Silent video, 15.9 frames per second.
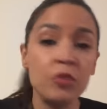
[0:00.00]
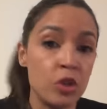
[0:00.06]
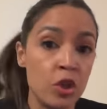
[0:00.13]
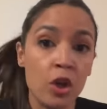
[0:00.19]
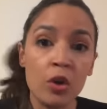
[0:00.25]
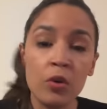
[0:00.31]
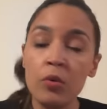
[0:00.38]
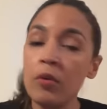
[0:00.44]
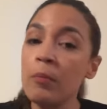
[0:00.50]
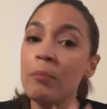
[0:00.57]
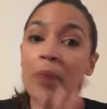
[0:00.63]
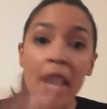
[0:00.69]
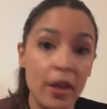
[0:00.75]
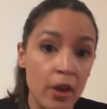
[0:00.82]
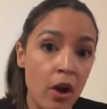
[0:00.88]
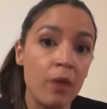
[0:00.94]
you know,
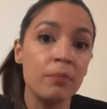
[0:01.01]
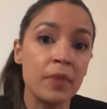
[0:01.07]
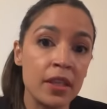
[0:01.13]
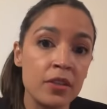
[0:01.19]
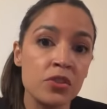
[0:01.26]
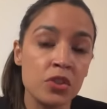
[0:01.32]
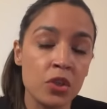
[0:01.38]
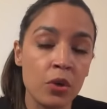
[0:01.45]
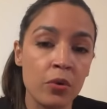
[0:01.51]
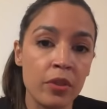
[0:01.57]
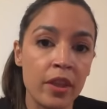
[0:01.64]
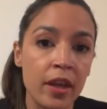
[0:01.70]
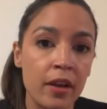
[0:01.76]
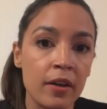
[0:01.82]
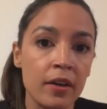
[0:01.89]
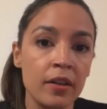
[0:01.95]
by all means go
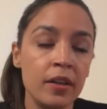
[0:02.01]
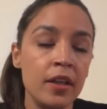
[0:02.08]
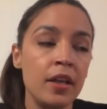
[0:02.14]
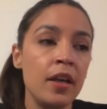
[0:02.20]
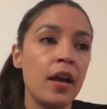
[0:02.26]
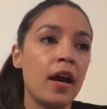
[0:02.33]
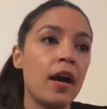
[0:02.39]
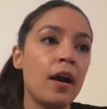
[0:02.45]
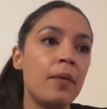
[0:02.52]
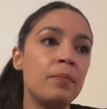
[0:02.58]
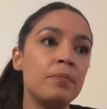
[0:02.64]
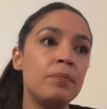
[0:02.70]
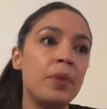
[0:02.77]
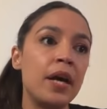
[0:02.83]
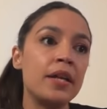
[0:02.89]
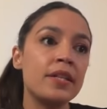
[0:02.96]
there.
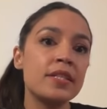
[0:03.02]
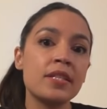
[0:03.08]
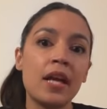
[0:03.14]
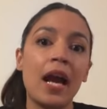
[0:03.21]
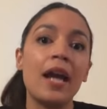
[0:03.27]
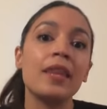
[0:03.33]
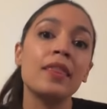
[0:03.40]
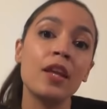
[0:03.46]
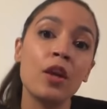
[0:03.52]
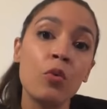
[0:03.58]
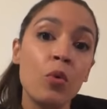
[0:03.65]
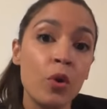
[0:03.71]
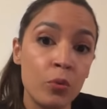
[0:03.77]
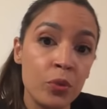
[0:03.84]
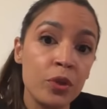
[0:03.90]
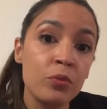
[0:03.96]
But I think
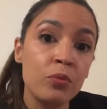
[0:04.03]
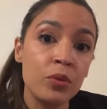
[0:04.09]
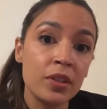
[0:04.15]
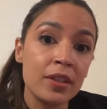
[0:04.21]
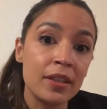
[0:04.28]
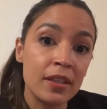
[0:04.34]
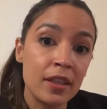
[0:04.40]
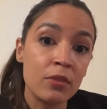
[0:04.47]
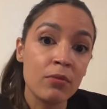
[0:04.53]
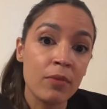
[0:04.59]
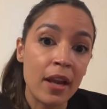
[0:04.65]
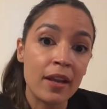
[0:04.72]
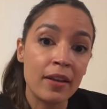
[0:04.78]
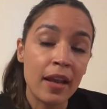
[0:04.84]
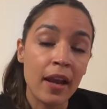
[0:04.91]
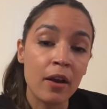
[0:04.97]
what we really need
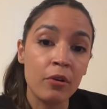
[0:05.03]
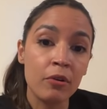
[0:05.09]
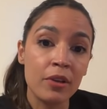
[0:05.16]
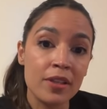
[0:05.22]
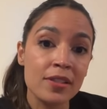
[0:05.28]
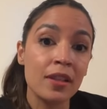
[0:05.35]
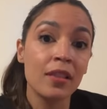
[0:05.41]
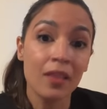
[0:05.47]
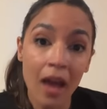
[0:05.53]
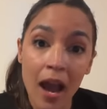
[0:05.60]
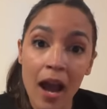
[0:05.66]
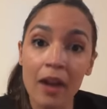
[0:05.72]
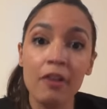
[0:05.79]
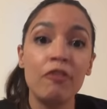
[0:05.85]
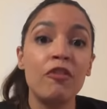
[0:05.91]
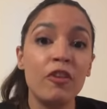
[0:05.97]
right now is a
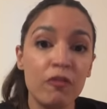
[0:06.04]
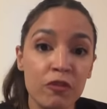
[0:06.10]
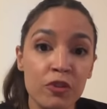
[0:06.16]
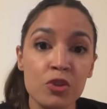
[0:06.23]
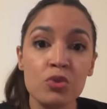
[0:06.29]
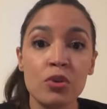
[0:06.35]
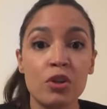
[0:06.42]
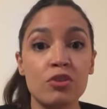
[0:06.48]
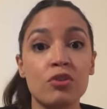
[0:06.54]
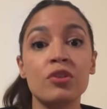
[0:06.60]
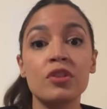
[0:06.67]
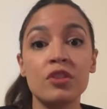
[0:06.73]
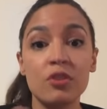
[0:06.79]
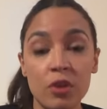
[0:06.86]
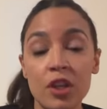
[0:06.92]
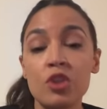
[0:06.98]
lot of infrastructure
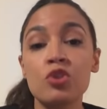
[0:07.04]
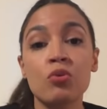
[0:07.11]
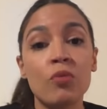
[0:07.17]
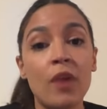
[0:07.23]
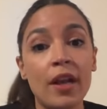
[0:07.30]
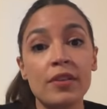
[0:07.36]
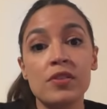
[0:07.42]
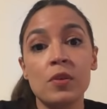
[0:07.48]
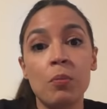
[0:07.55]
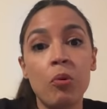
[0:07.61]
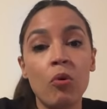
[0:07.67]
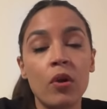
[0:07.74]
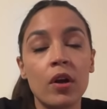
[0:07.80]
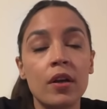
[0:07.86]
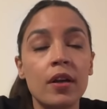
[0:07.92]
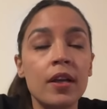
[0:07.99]
and indirect
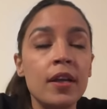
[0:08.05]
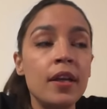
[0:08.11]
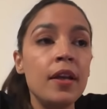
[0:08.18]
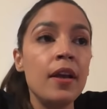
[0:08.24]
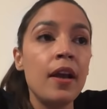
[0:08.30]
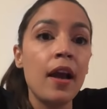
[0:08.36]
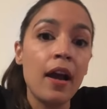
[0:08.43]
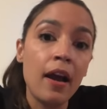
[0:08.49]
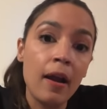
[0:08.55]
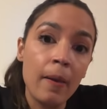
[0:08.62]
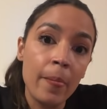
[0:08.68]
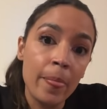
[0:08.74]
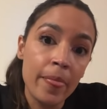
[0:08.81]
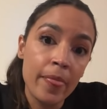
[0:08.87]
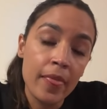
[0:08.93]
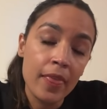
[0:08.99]
support.
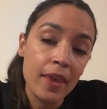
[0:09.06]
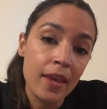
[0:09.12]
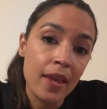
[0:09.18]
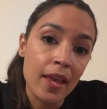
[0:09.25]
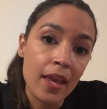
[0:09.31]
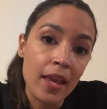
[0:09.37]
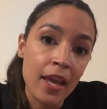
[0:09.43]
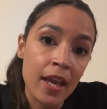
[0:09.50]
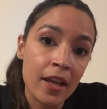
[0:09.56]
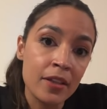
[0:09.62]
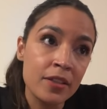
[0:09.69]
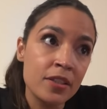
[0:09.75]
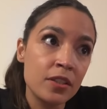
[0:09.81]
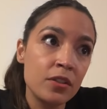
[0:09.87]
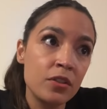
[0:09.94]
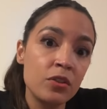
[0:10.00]

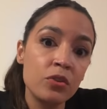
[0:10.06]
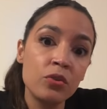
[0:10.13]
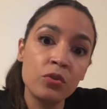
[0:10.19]
And